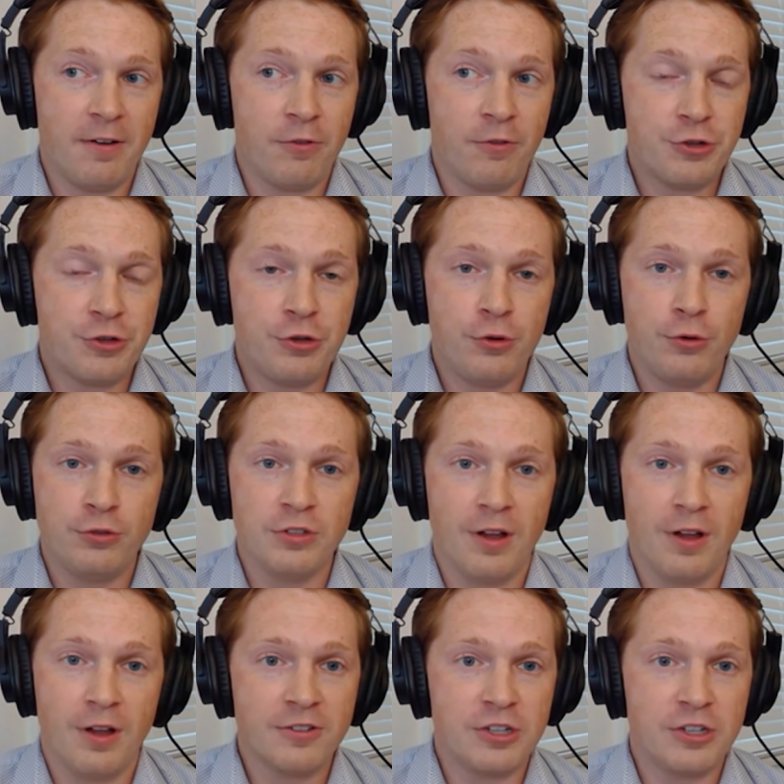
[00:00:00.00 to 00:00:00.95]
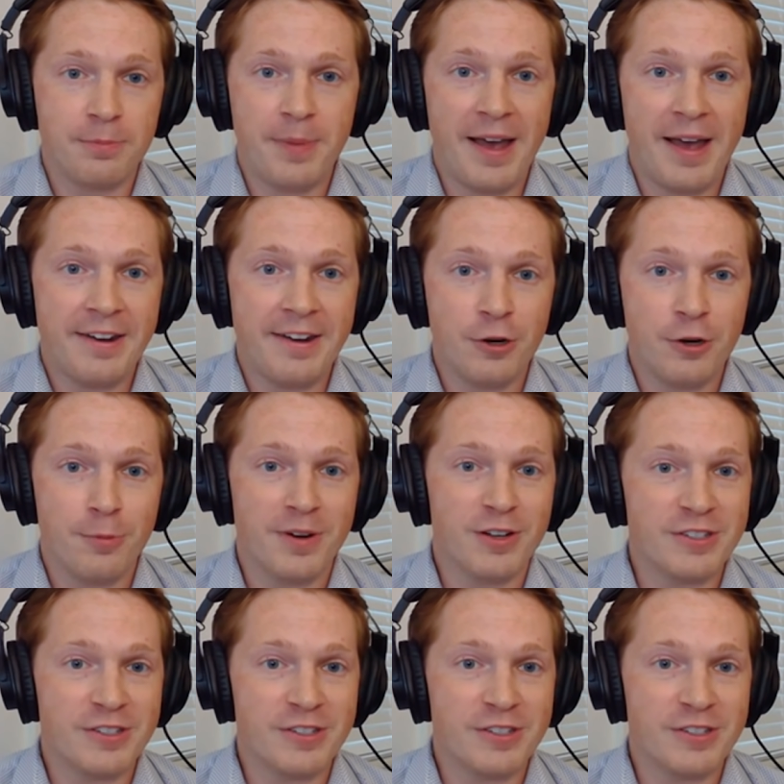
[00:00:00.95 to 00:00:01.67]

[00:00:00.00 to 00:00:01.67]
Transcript: a huge launching pad here,